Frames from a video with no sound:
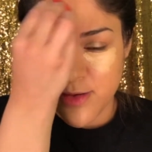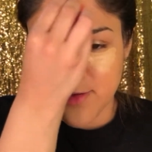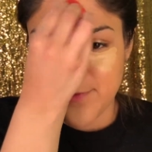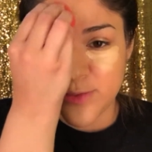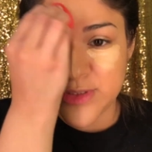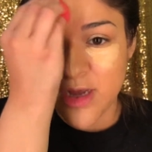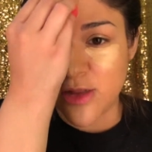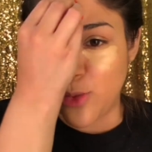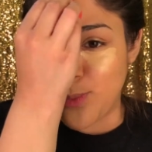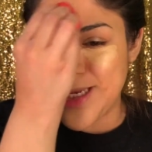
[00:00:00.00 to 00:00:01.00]
If it was
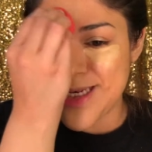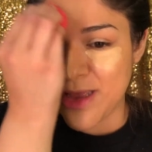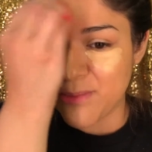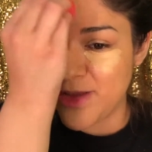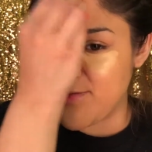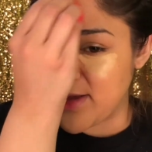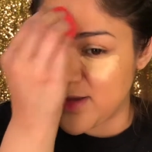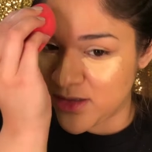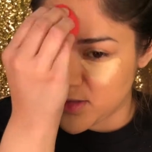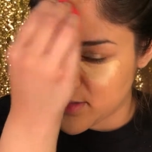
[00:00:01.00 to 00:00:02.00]
Halloween, that'd be
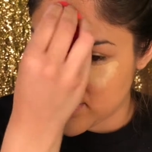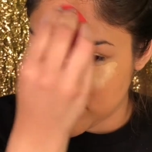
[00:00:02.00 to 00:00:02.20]
fine.